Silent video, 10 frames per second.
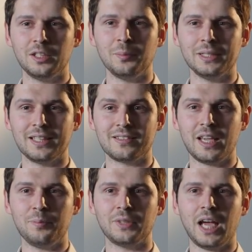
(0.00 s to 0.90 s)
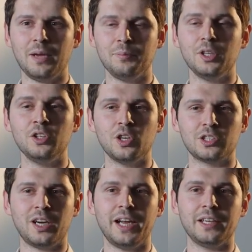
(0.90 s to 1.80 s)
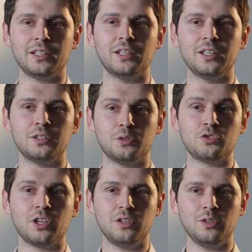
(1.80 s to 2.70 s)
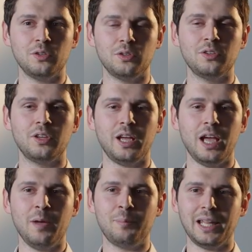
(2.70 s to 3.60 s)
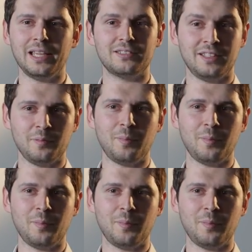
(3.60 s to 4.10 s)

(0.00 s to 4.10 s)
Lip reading: But at the same time, you're trying to secure a place in the